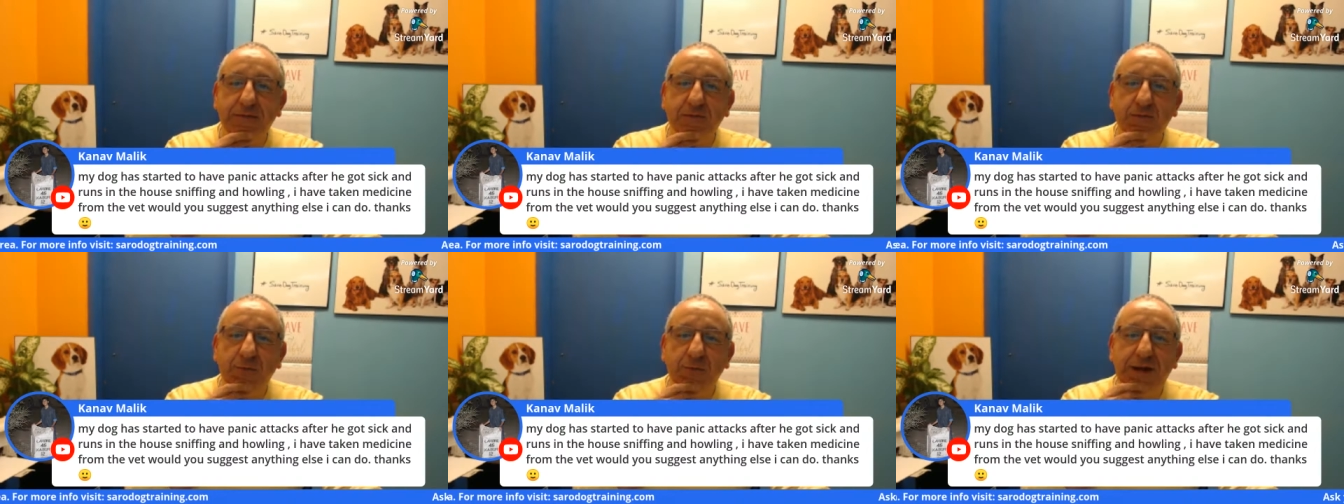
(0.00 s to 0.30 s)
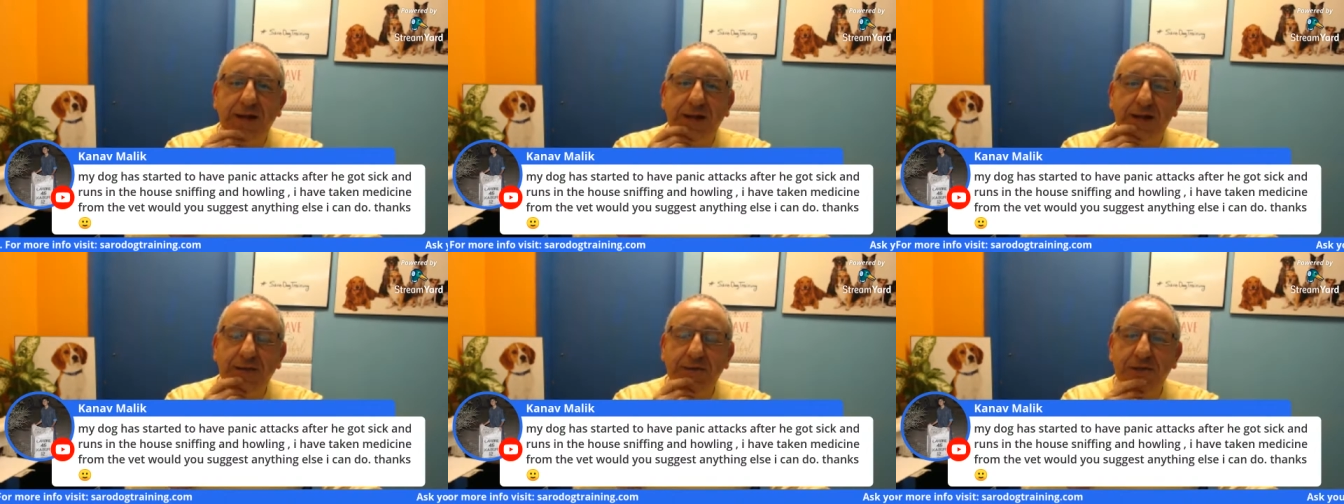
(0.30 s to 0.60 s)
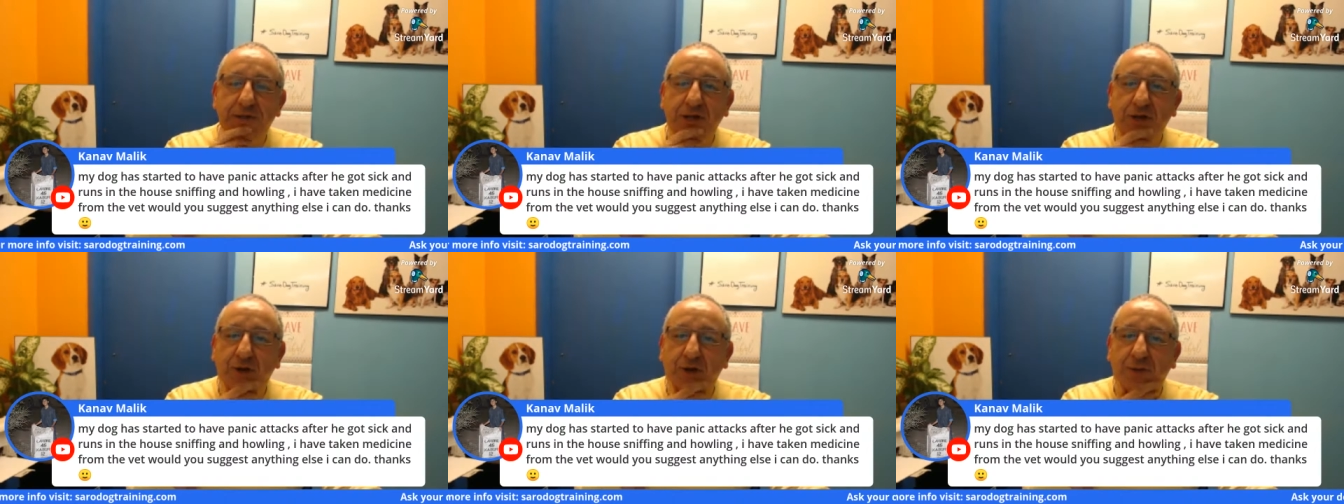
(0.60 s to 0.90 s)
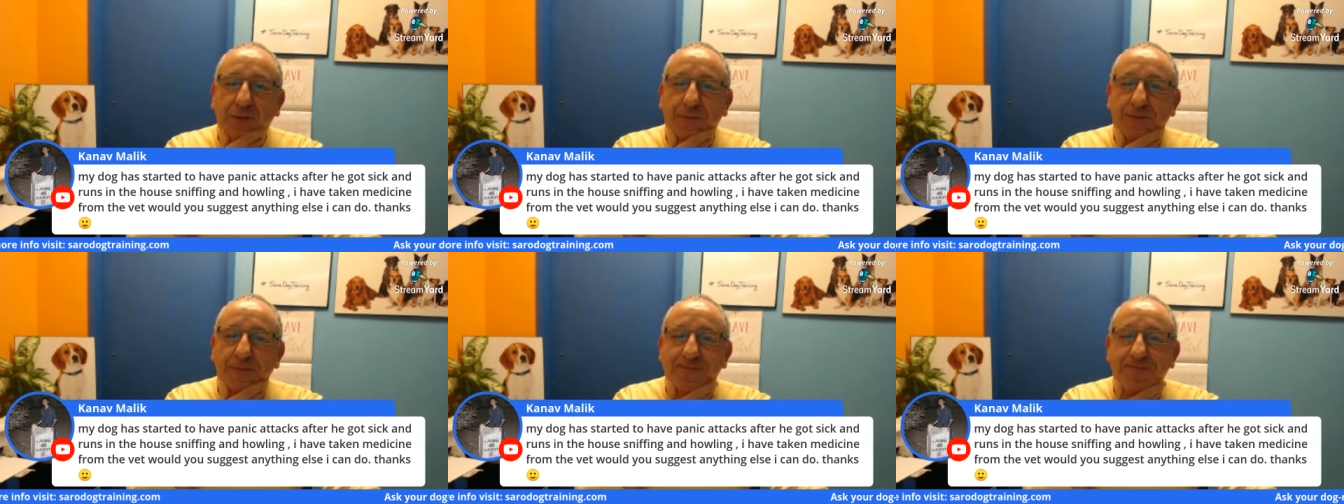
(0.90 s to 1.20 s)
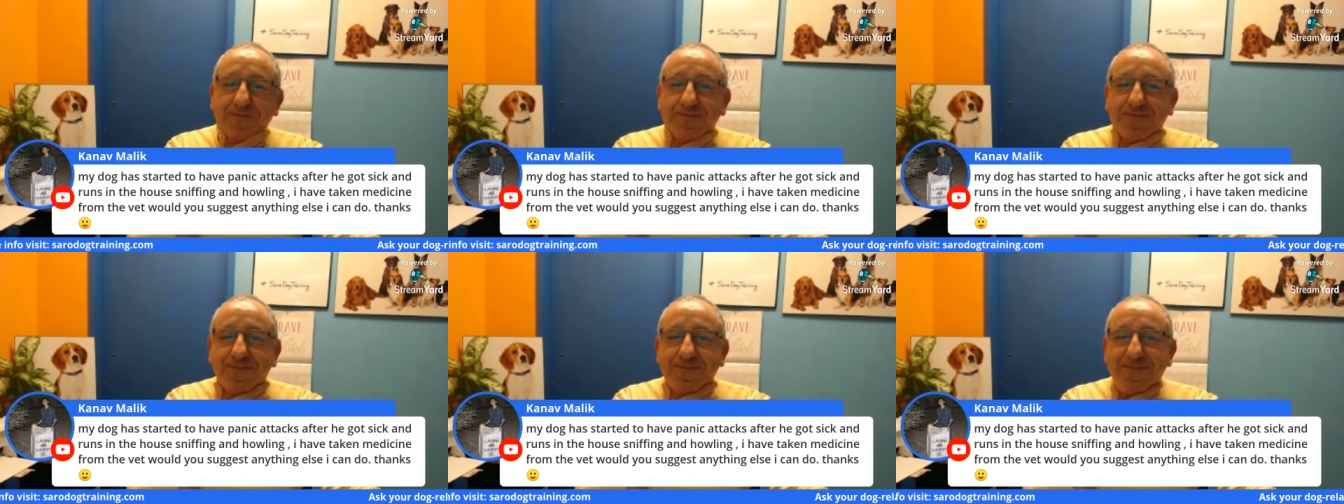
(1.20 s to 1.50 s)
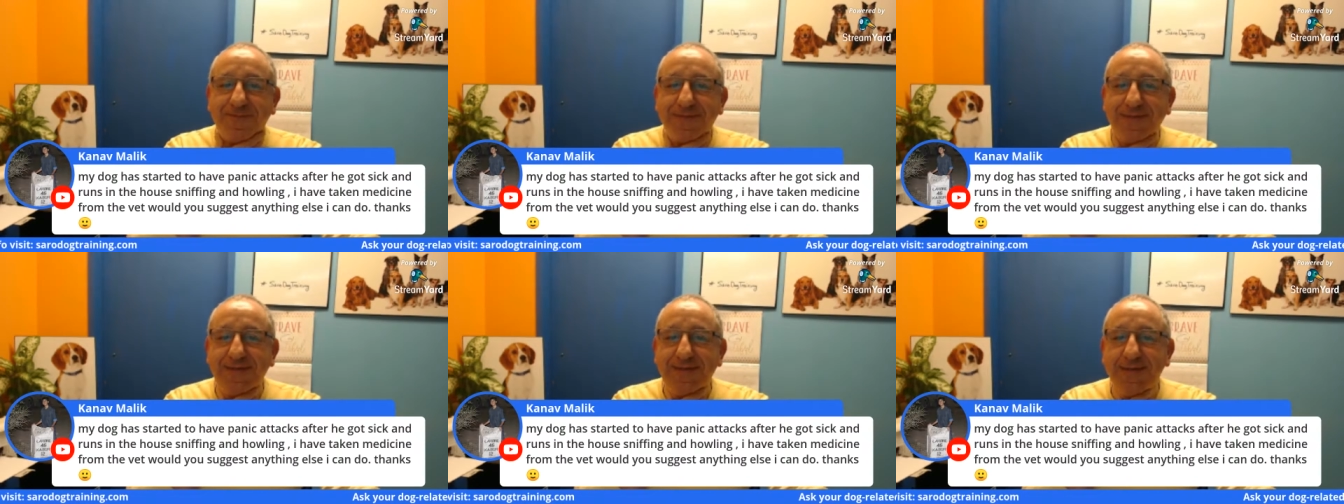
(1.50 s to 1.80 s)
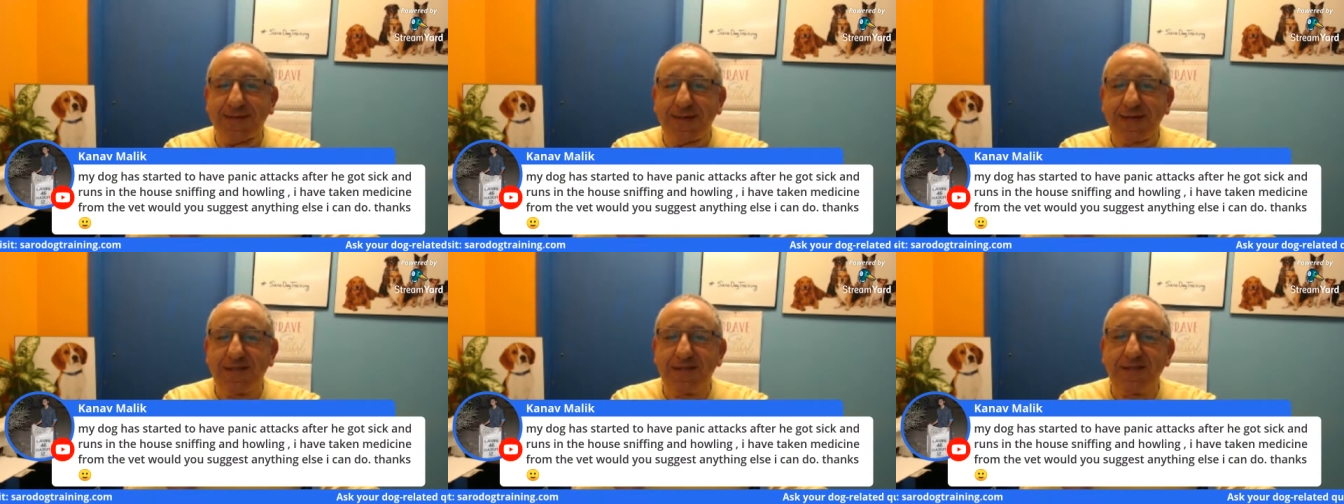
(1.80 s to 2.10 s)
well, you know,
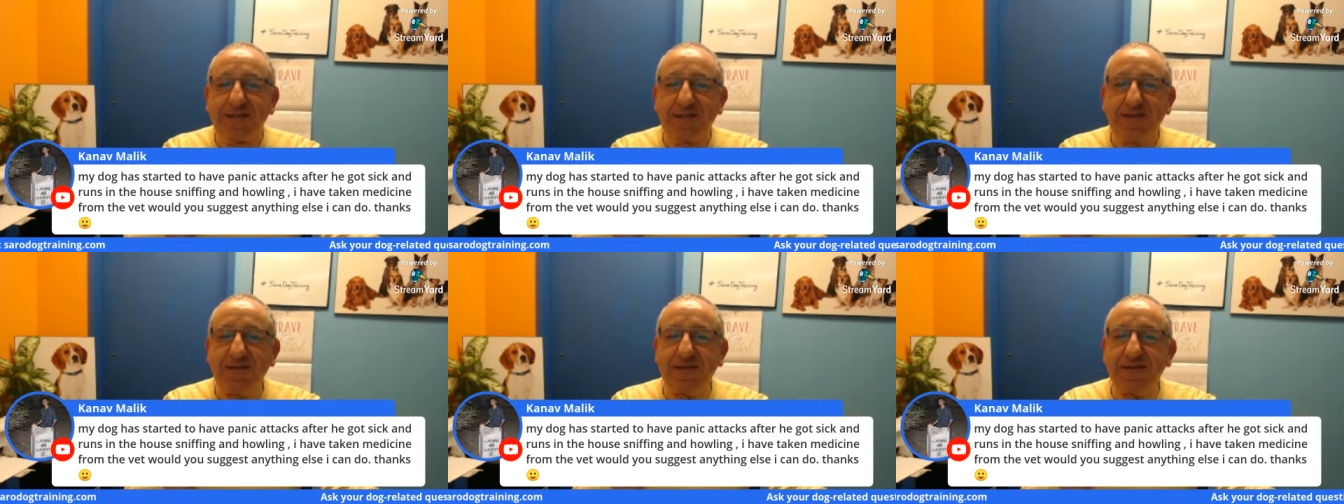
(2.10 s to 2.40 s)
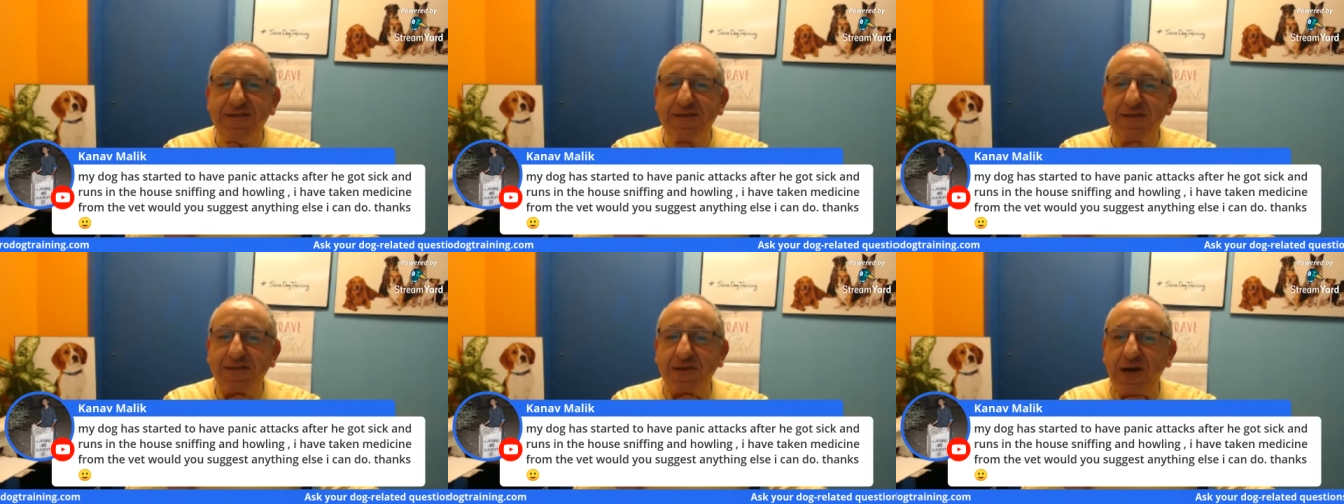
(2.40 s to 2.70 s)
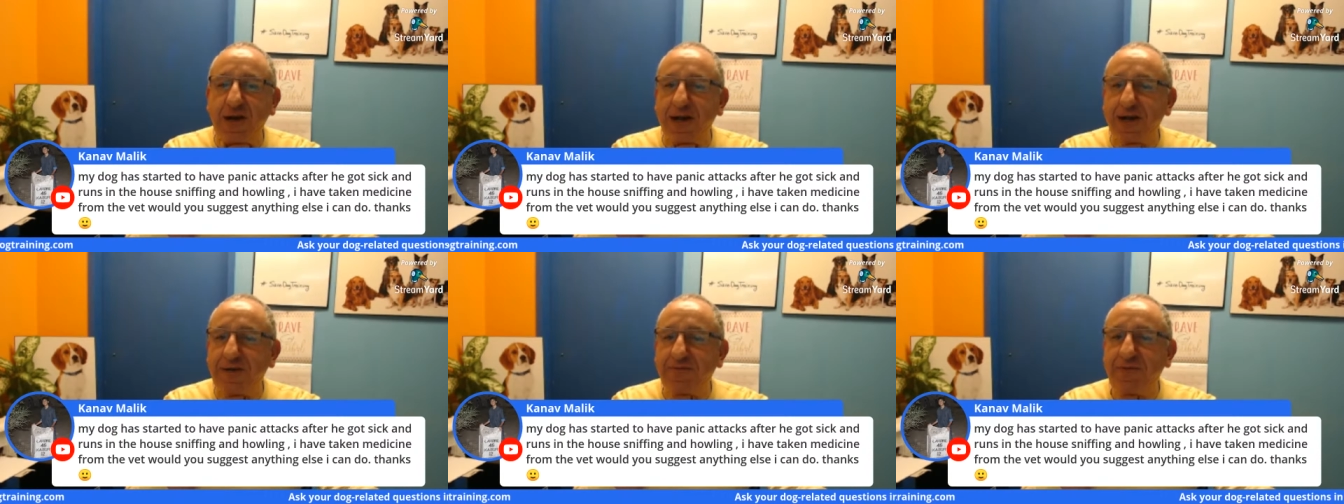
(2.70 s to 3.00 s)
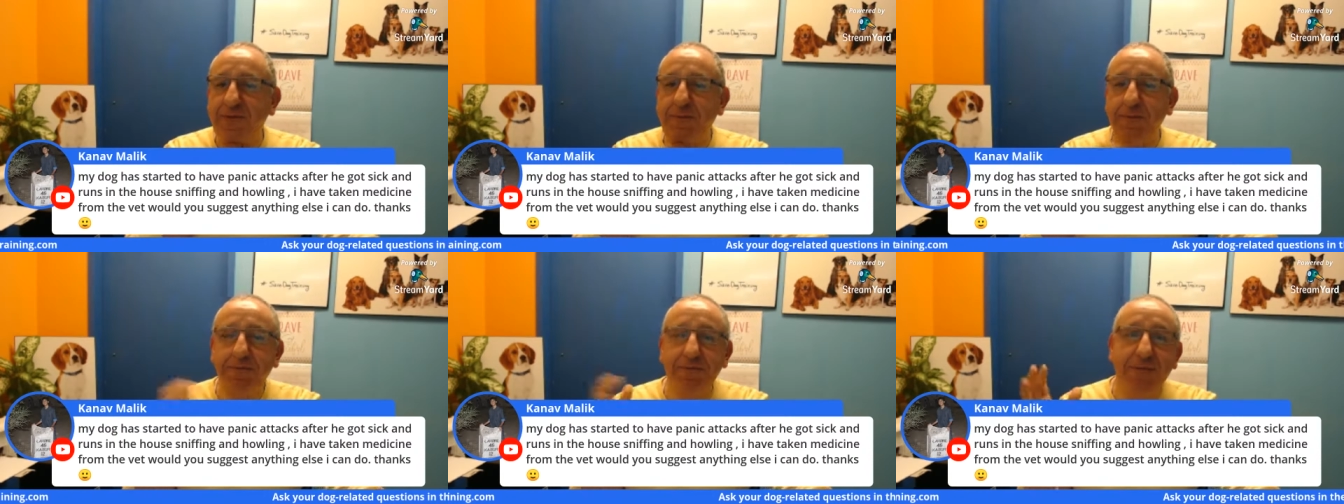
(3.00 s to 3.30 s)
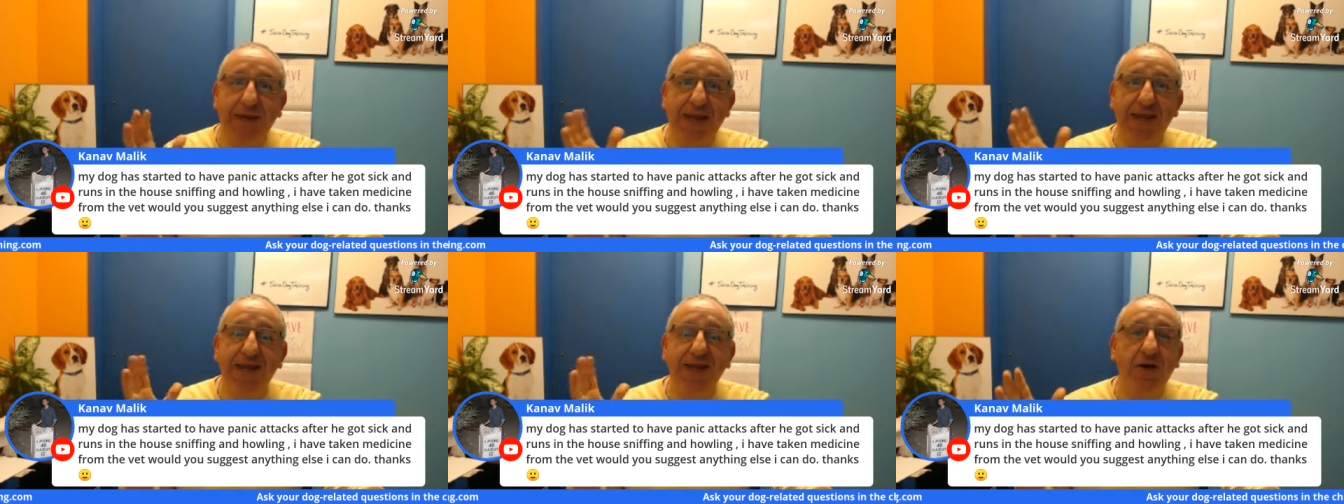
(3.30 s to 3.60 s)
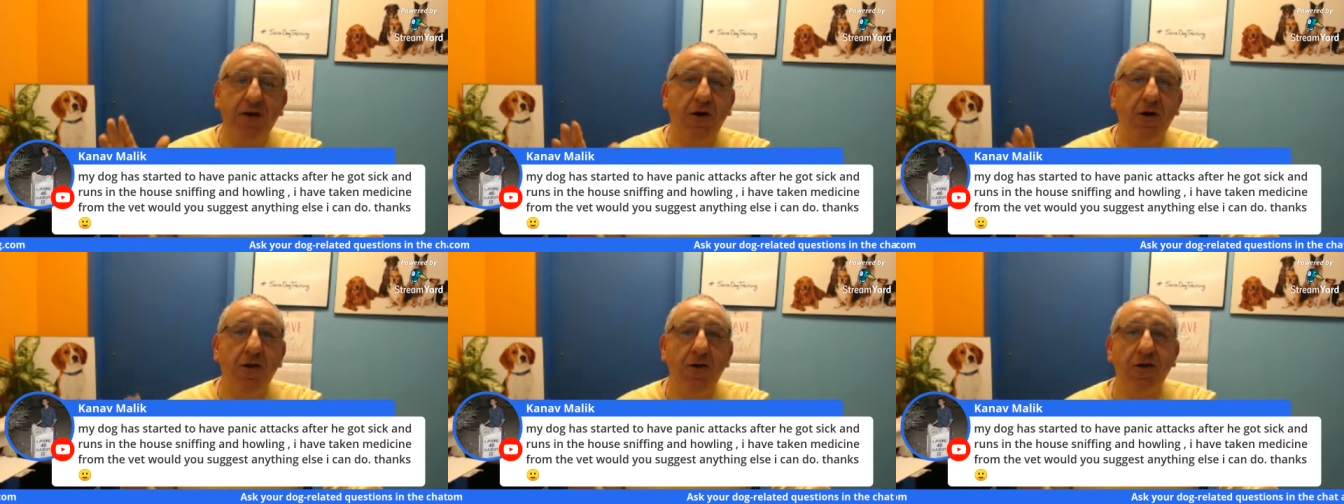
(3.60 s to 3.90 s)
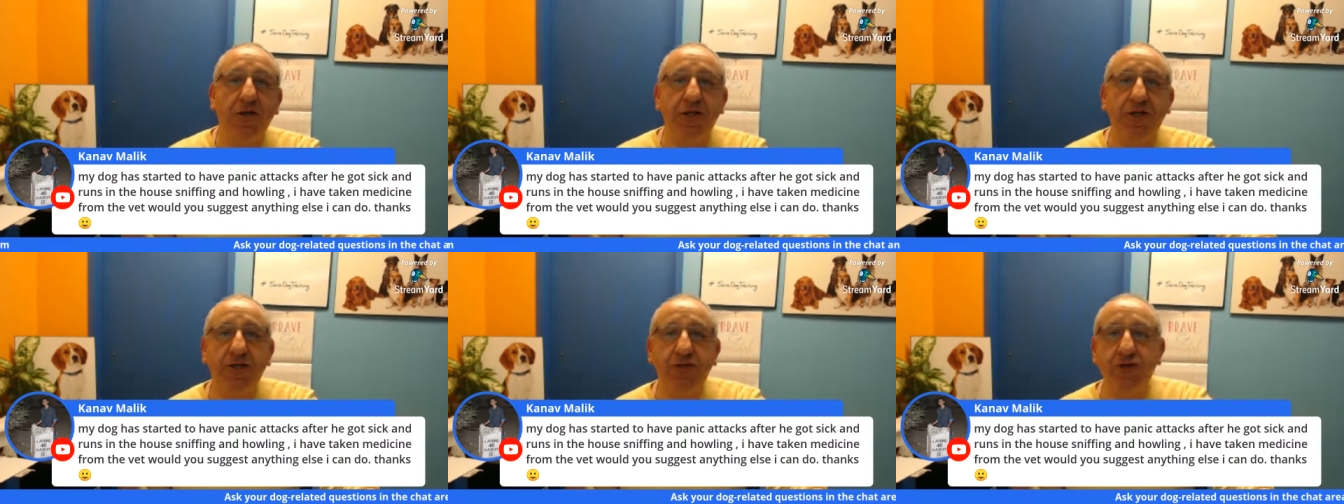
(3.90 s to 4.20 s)
this is kind of a medical
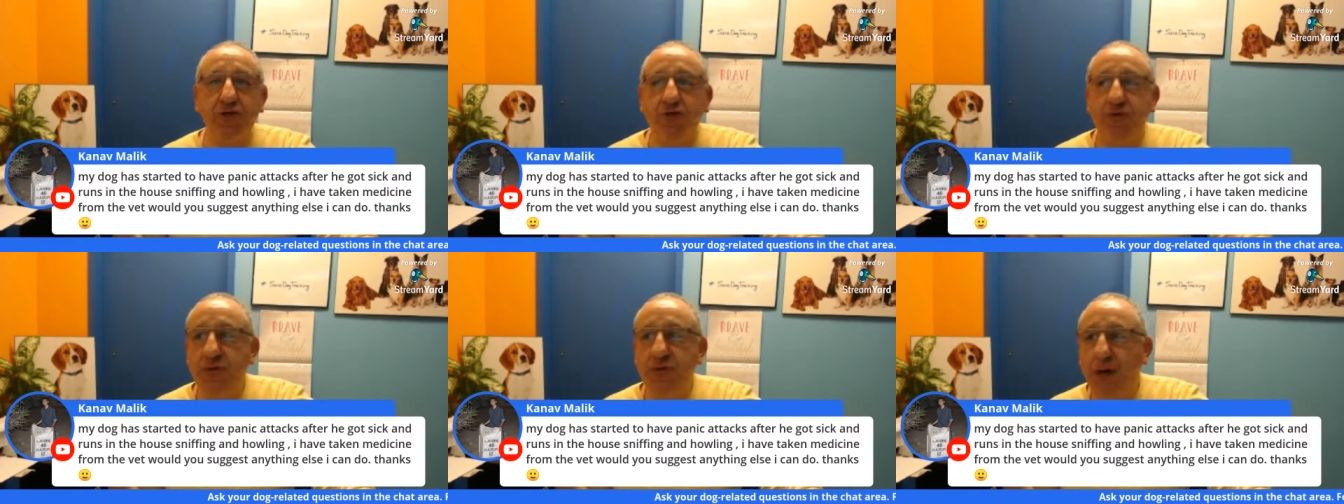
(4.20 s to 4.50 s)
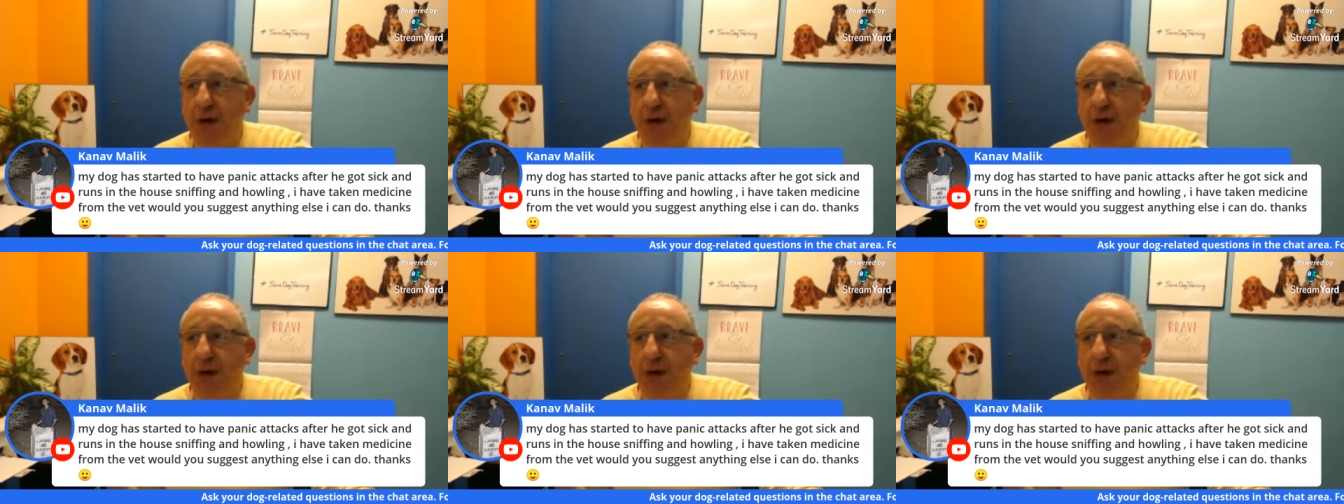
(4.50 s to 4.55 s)
issue.